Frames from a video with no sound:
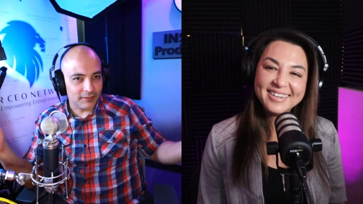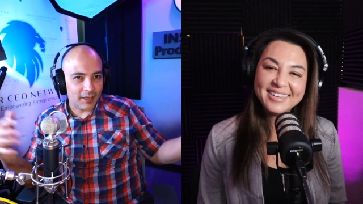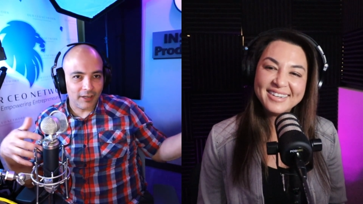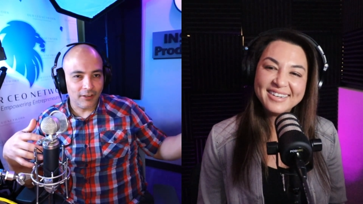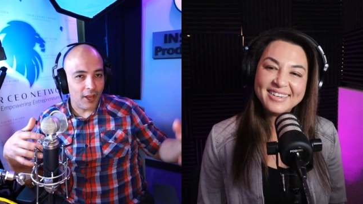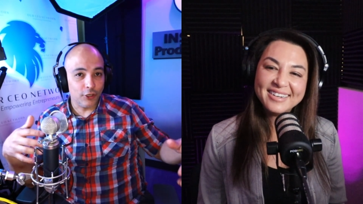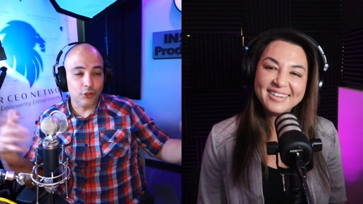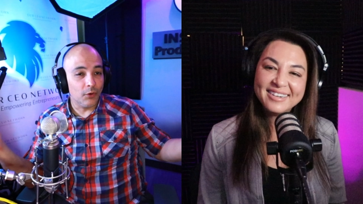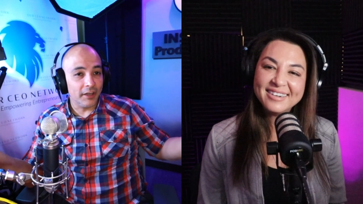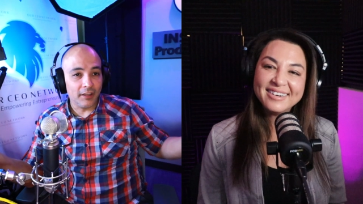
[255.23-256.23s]
Speaker 1: kind of
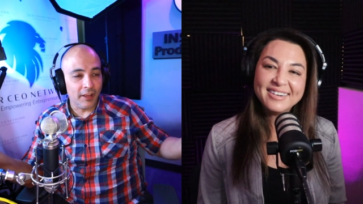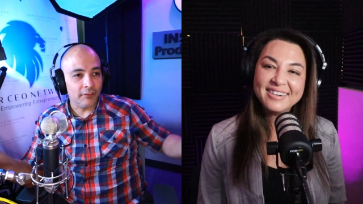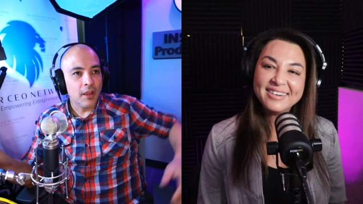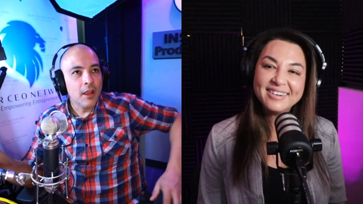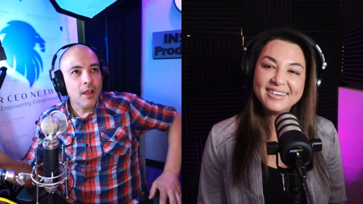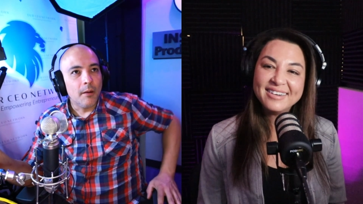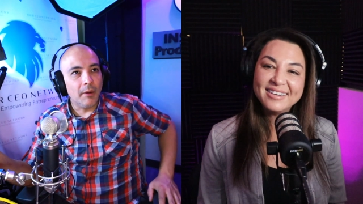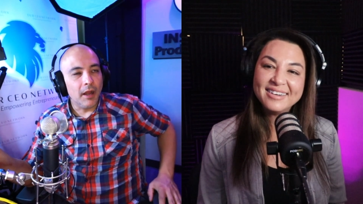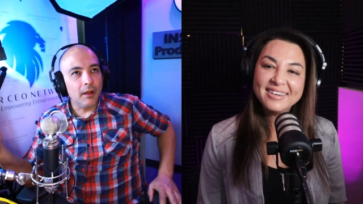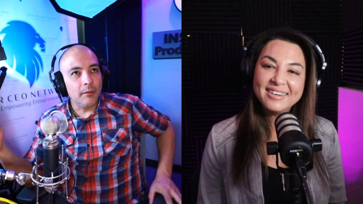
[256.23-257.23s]
enjoying life.
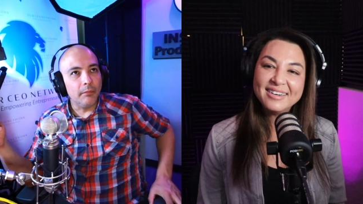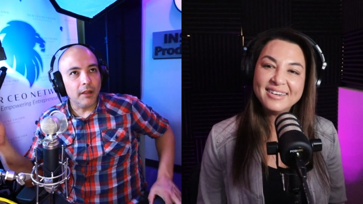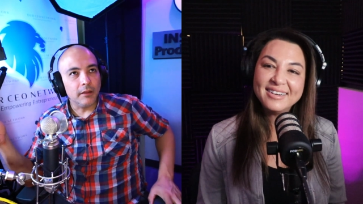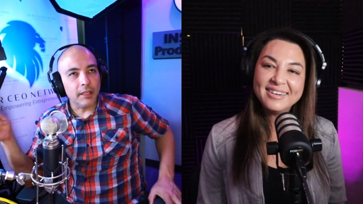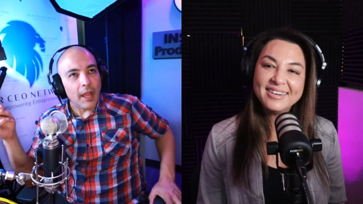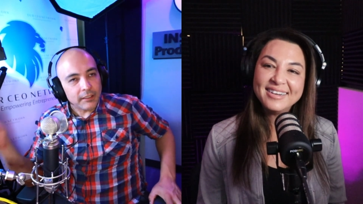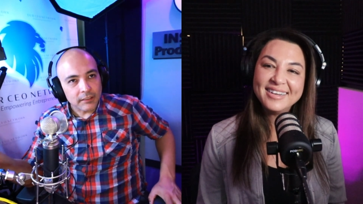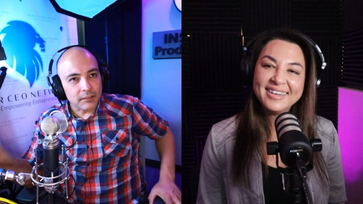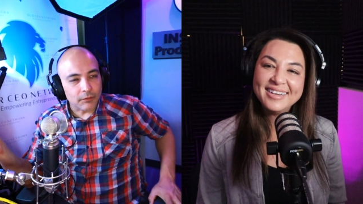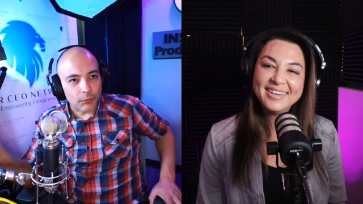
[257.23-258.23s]
But the essence
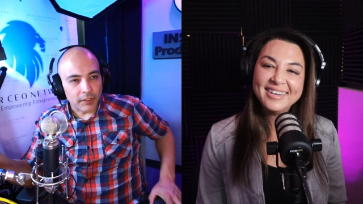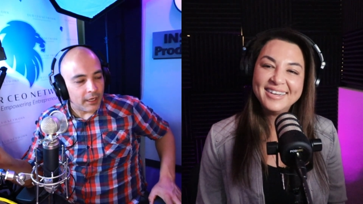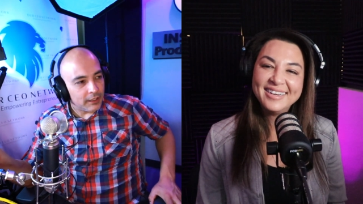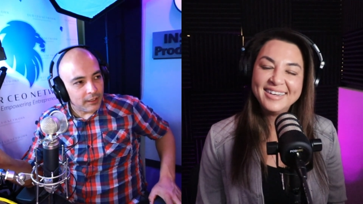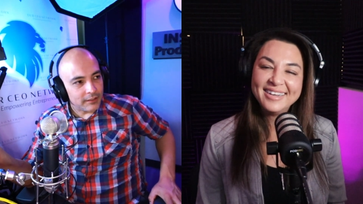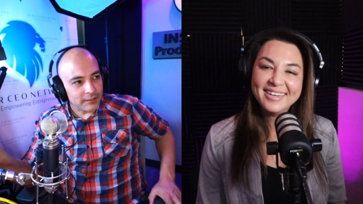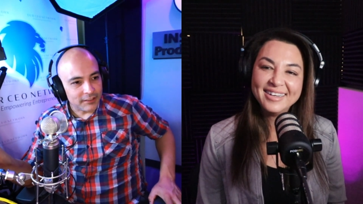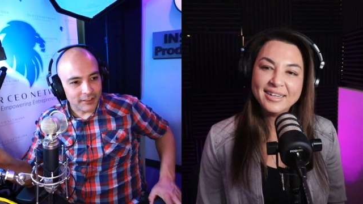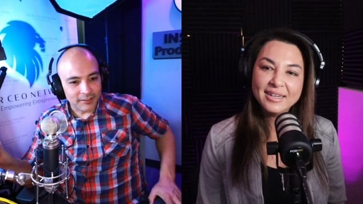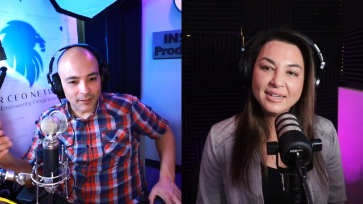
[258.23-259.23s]
of what that is
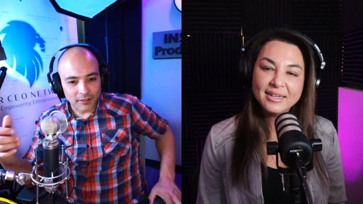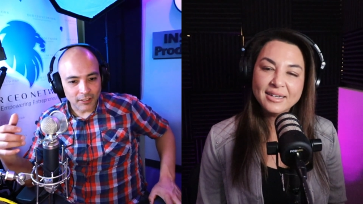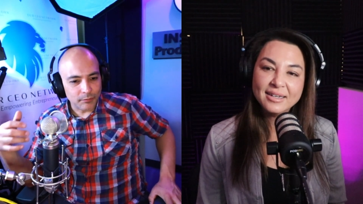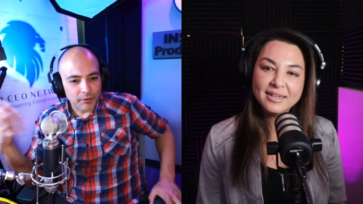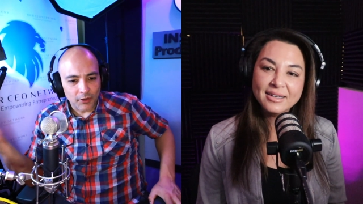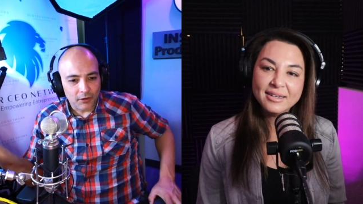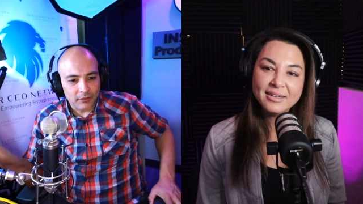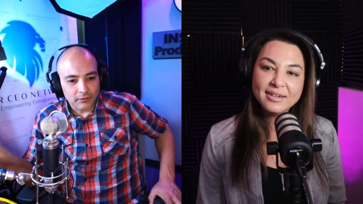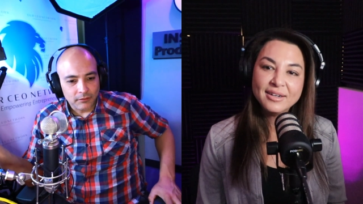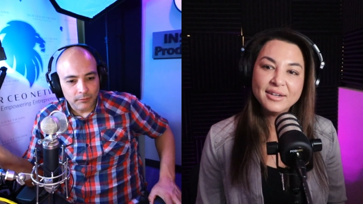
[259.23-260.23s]
just pure
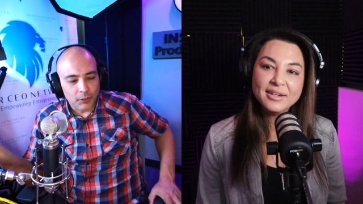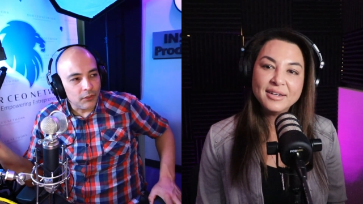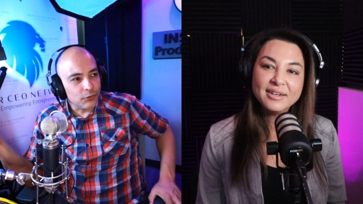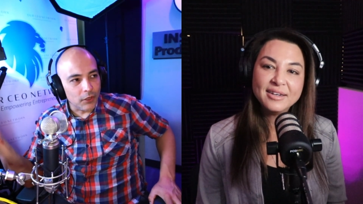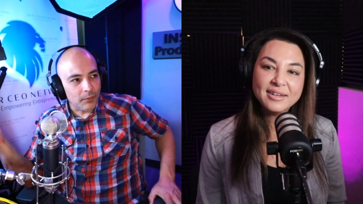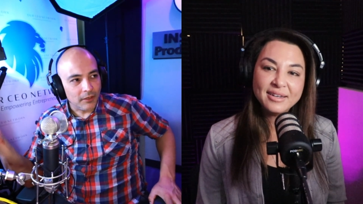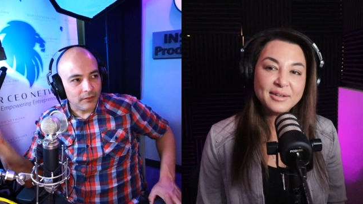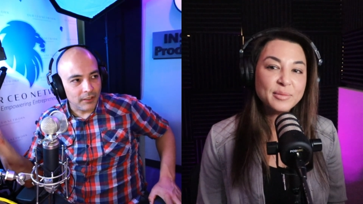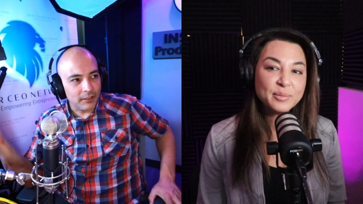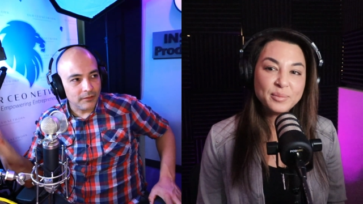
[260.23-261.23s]
enjoyment,
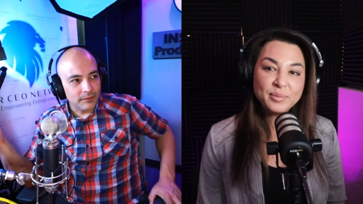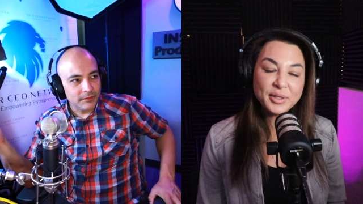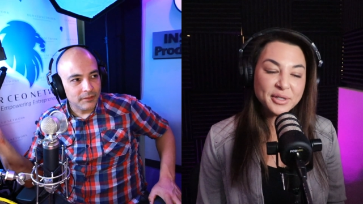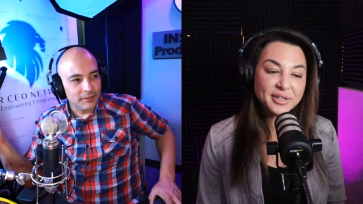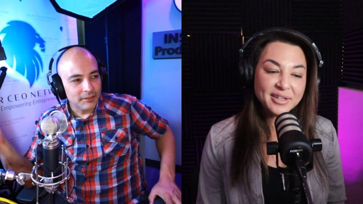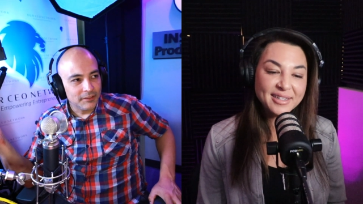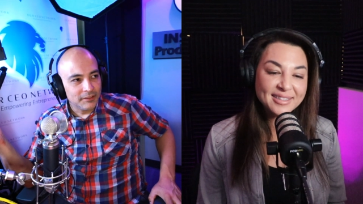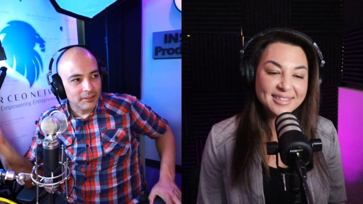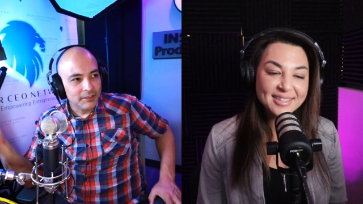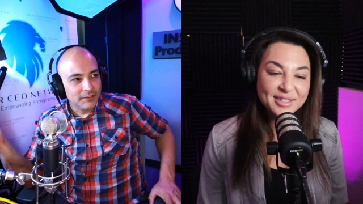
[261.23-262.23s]
right?
Speaker 2: Pure
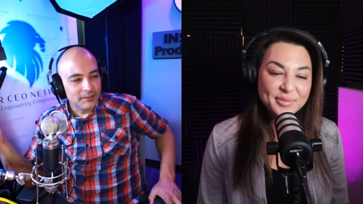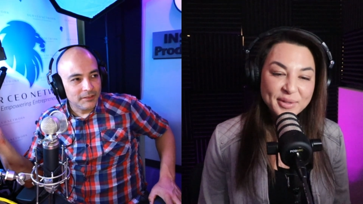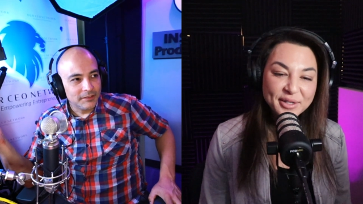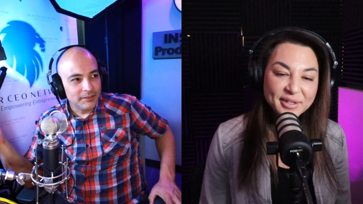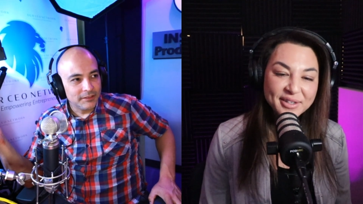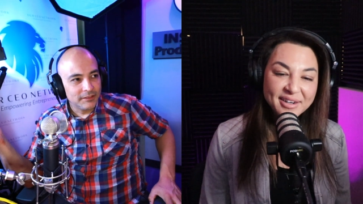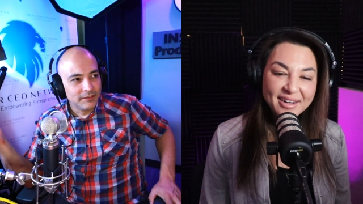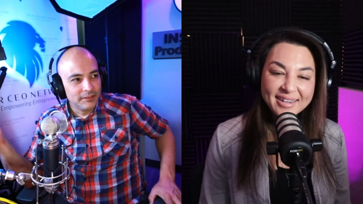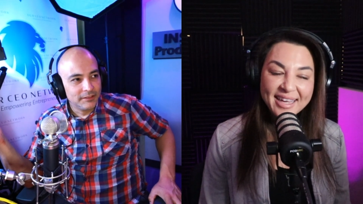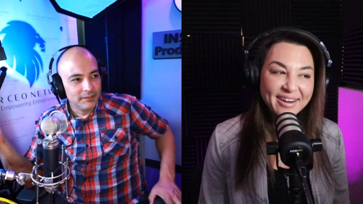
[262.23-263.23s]
innocence, pure not
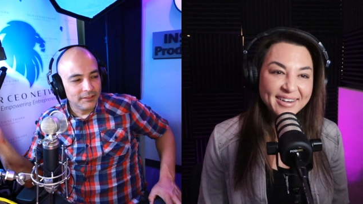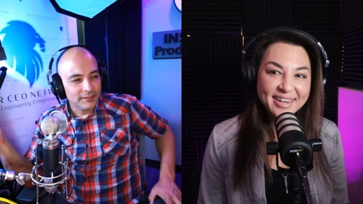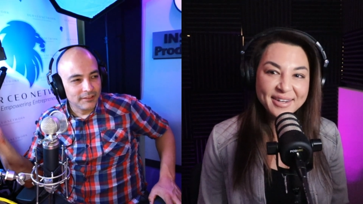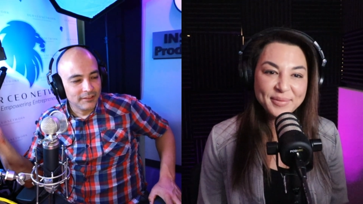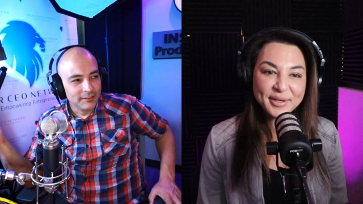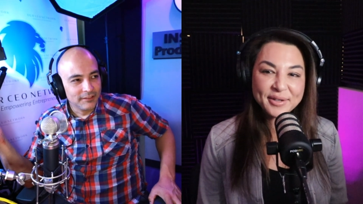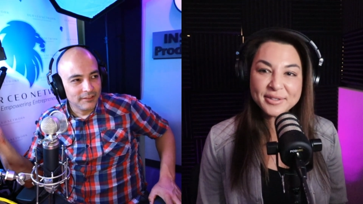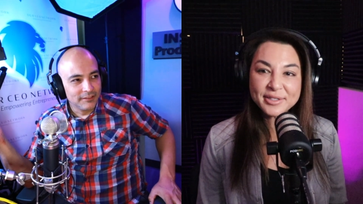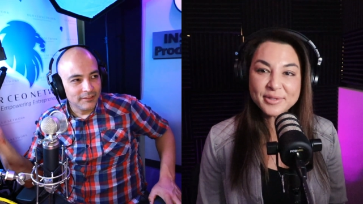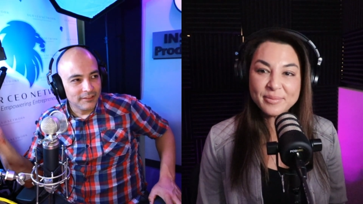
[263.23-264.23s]
caring, pure
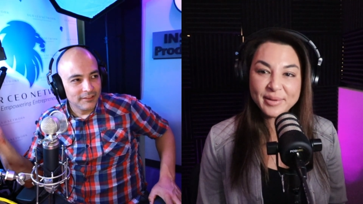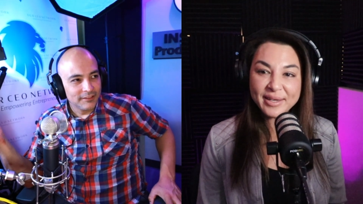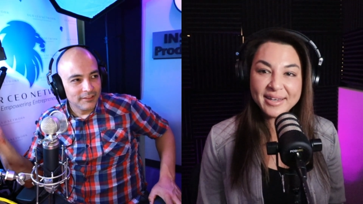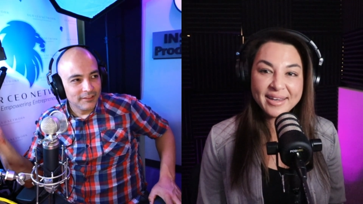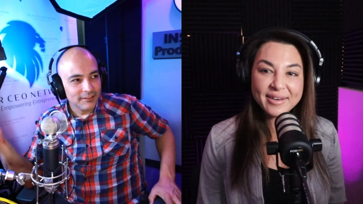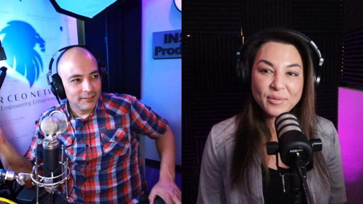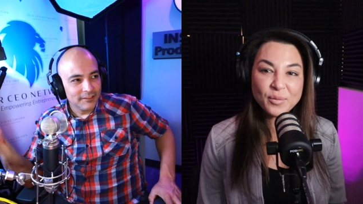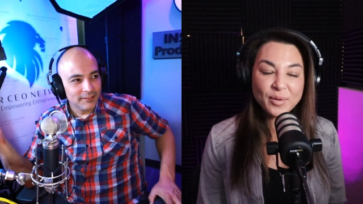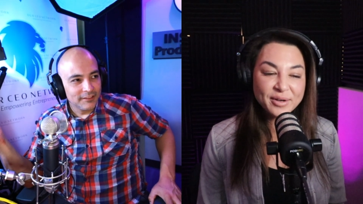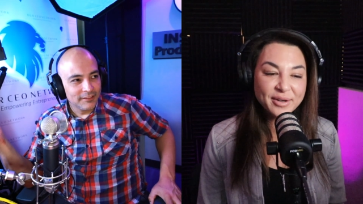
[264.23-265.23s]
just being
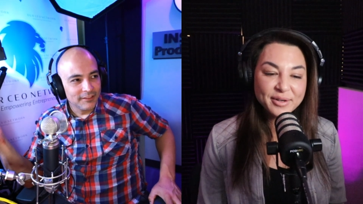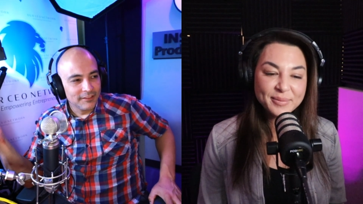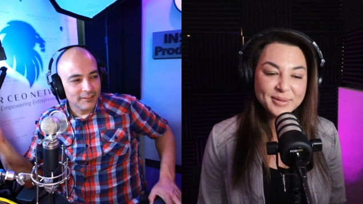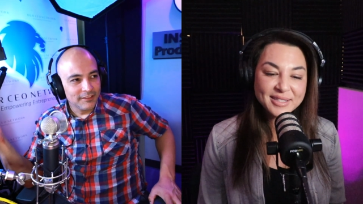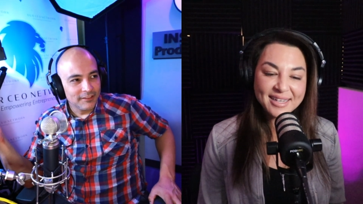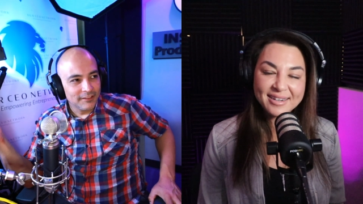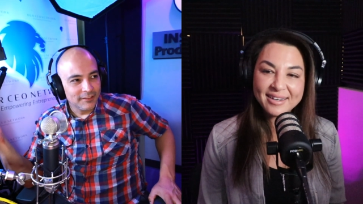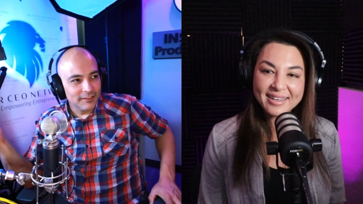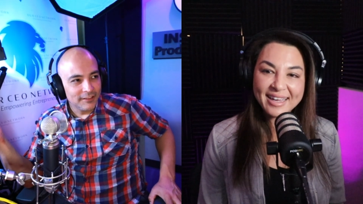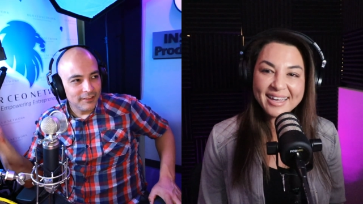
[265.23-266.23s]
100% a
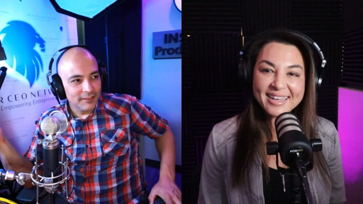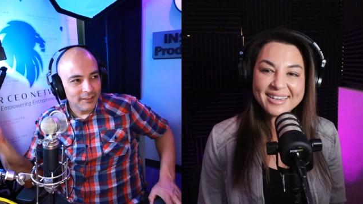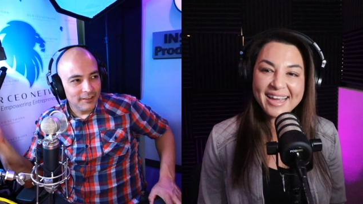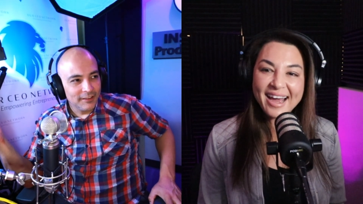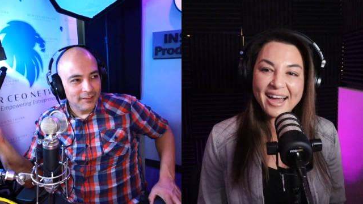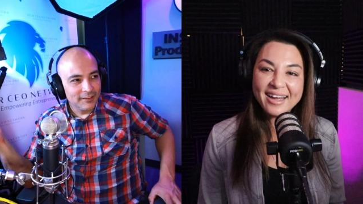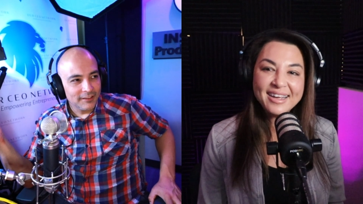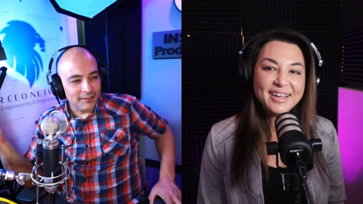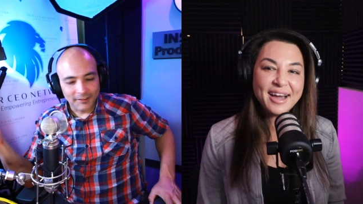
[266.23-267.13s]
kid. Yeah, I